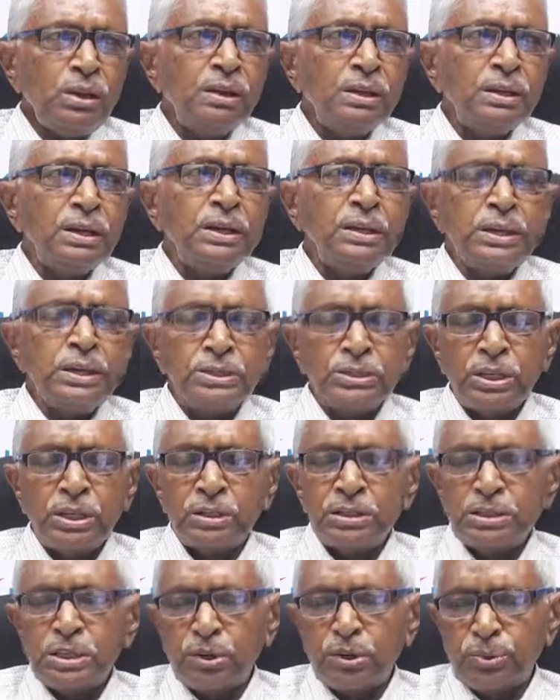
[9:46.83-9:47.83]
And these
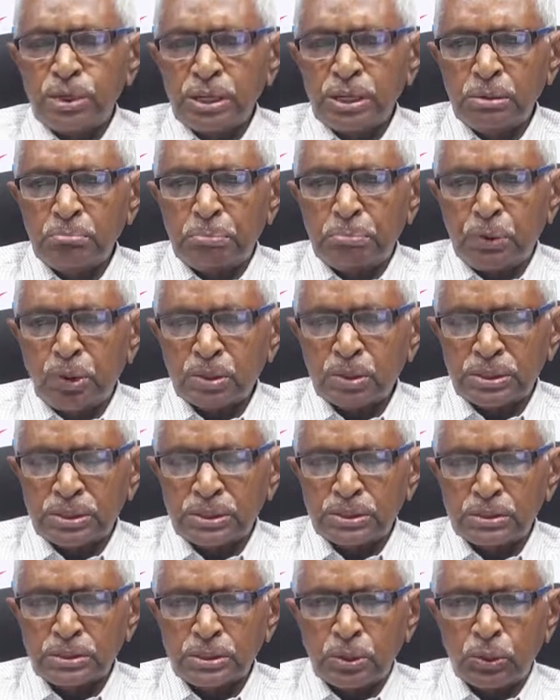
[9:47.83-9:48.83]
are the very
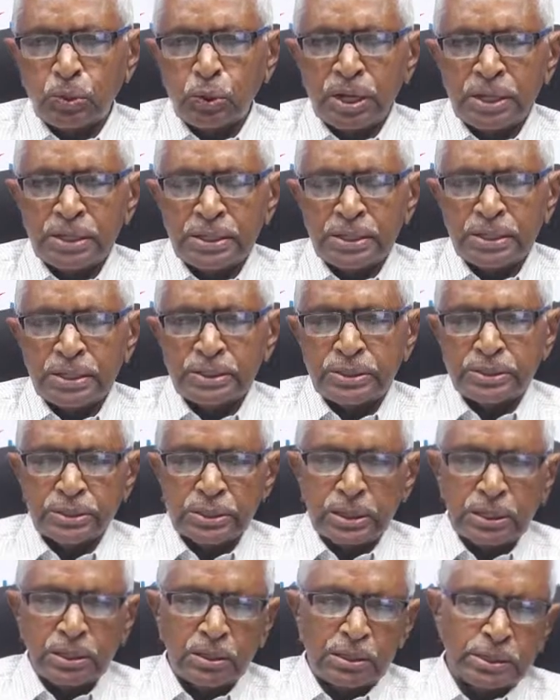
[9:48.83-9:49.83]
important, why this uh,
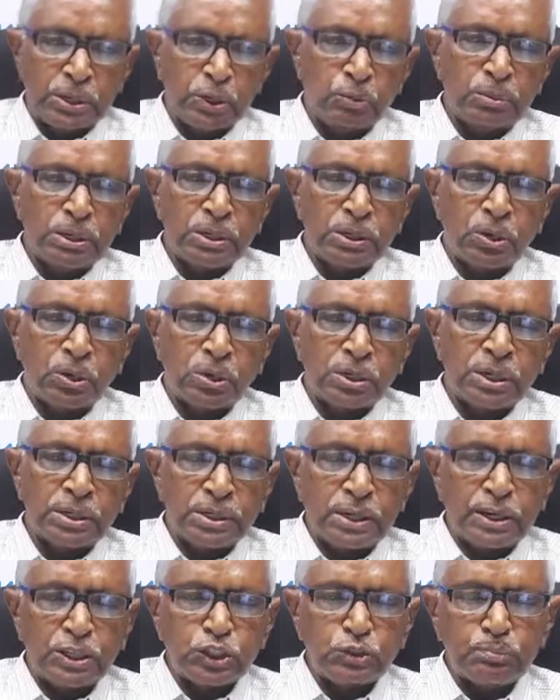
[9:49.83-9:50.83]
Human Organ
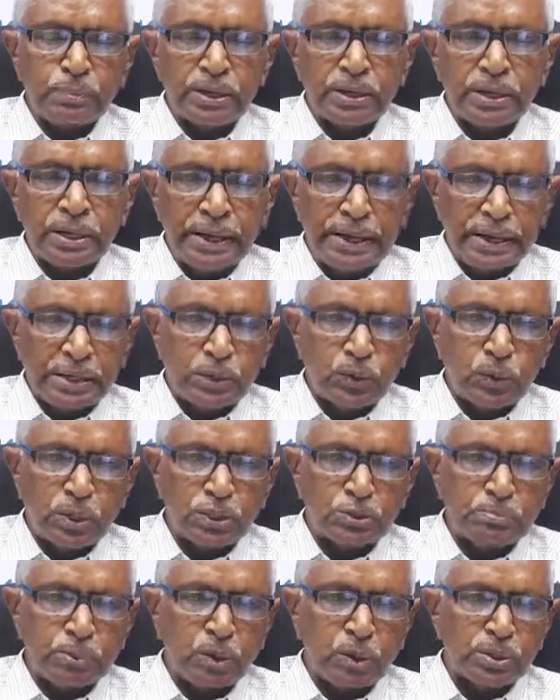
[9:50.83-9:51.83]
Transplant Act
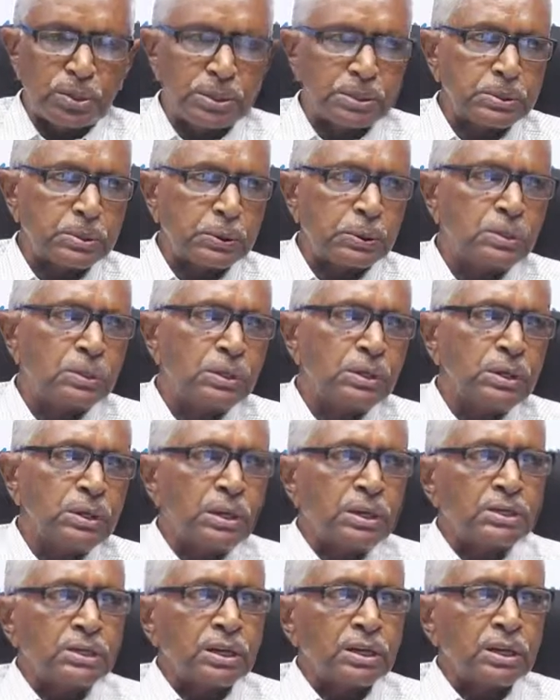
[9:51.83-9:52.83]
was brought into
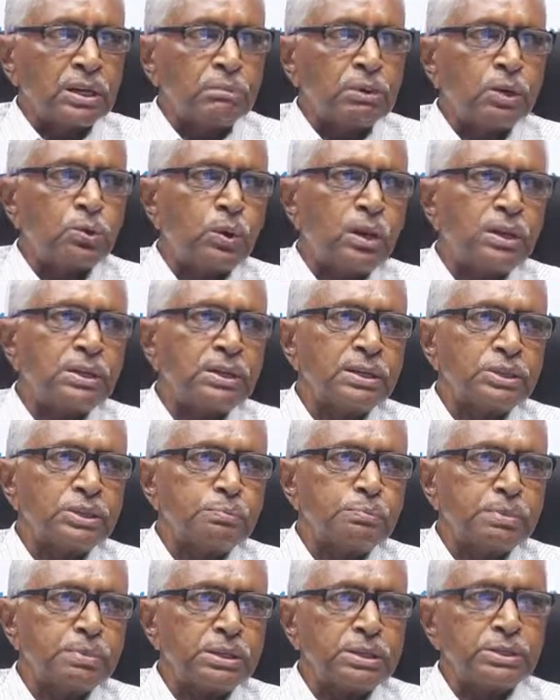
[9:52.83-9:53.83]
the number one, the
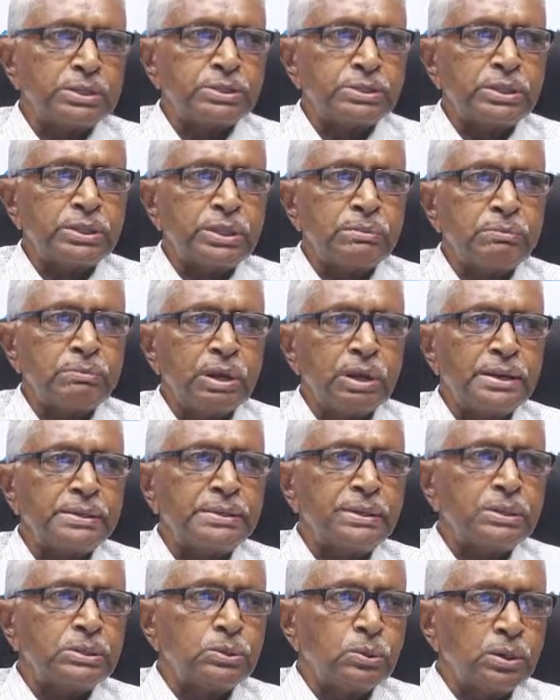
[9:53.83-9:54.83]
streamline
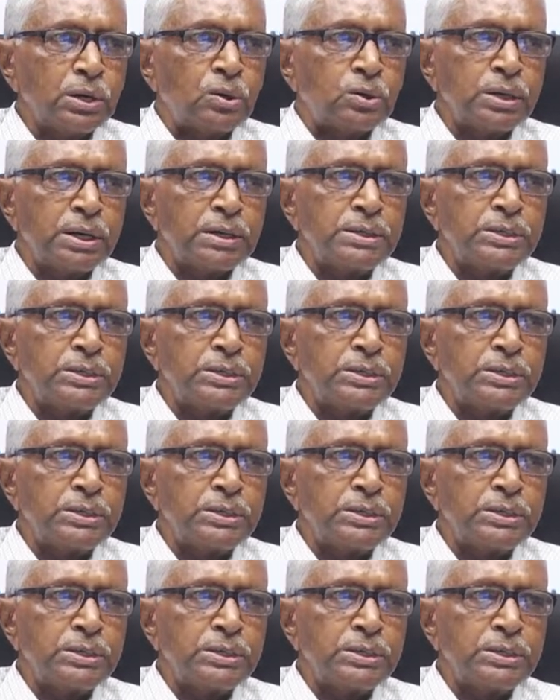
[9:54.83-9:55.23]
the do organ